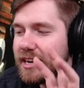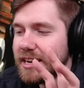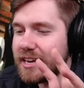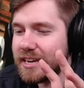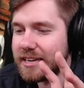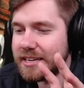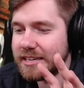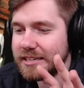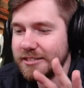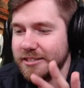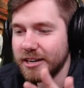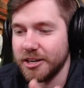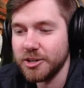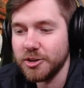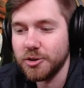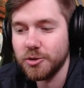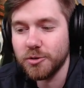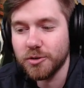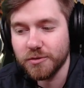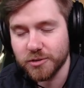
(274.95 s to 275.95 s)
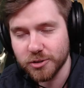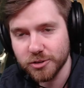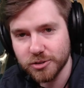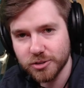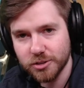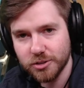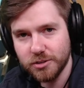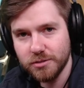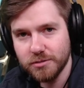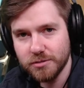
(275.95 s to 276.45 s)
It is a
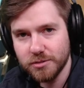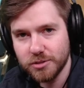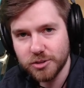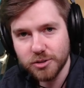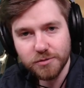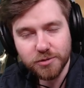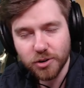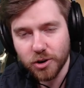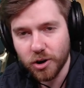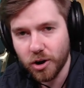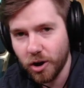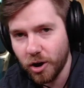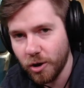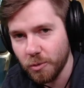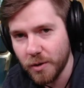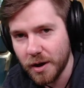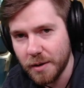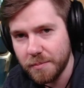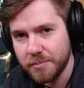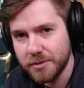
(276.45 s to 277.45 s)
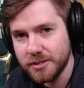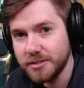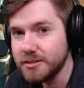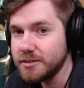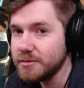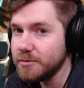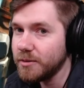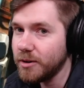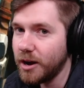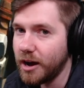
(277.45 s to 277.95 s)
universal. So for all weapons,